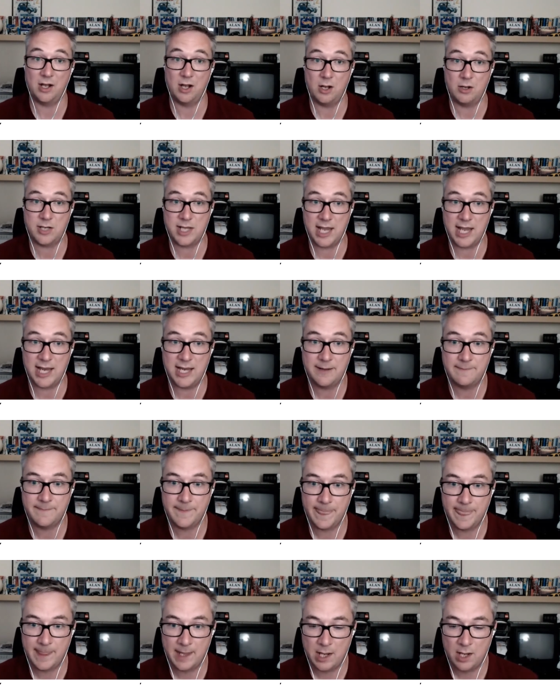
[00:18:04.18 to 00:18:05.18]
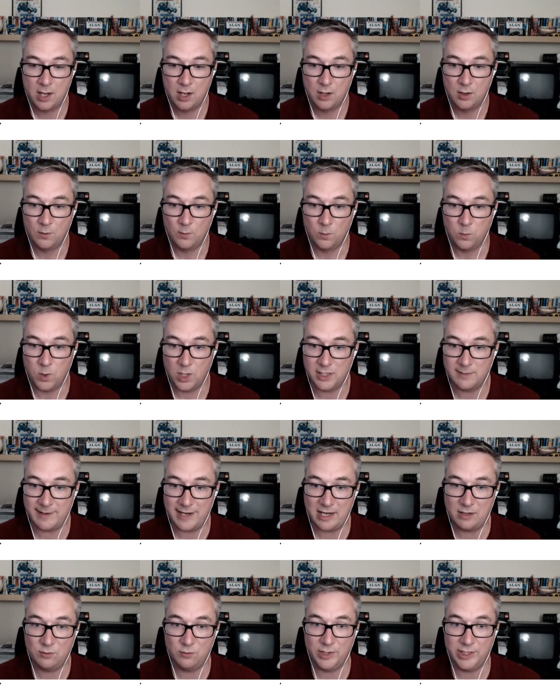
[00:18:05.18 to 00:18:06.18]
okay, what
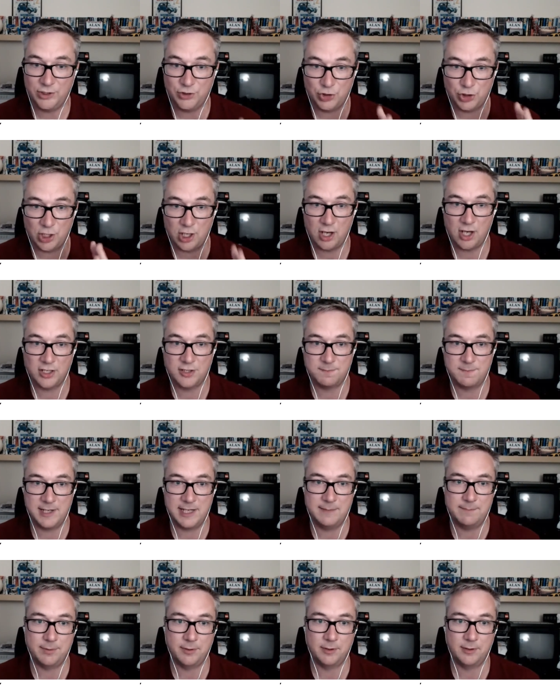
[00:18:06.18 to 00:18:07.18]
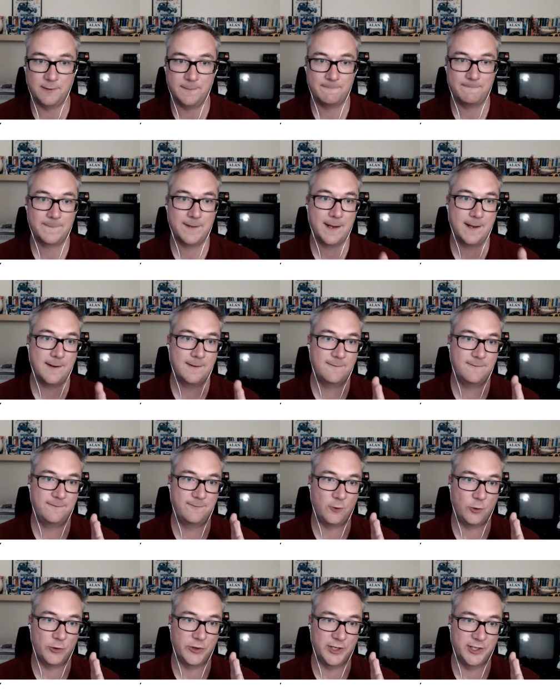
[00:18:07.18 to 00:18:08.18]
about we charge people
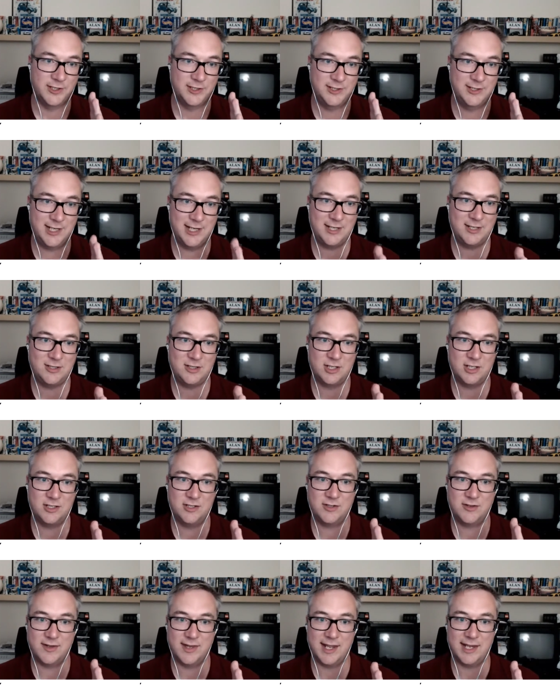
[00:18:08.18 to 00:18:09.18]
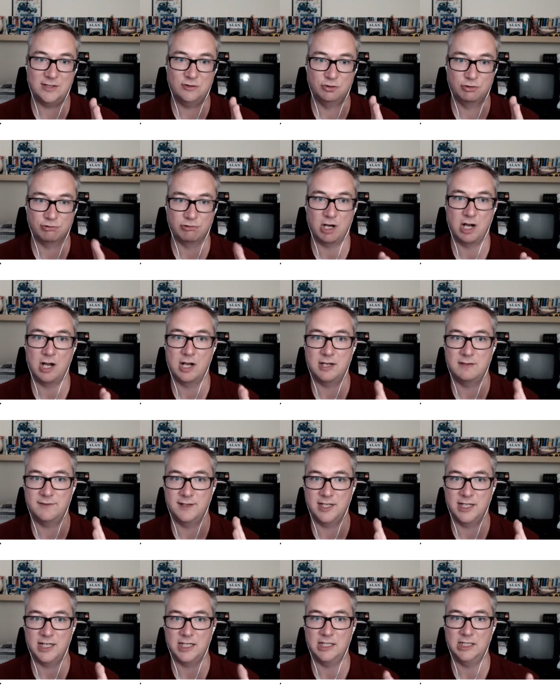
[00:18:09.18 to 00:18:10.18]
for the distance they drive
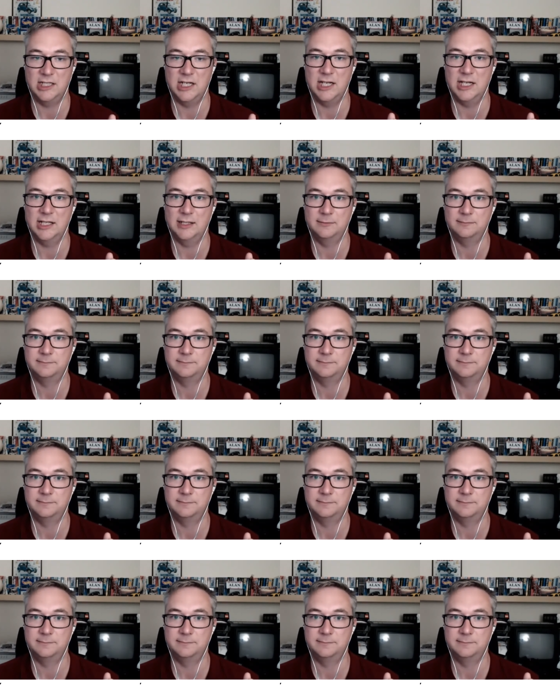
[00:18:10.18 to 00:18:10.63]
in a year?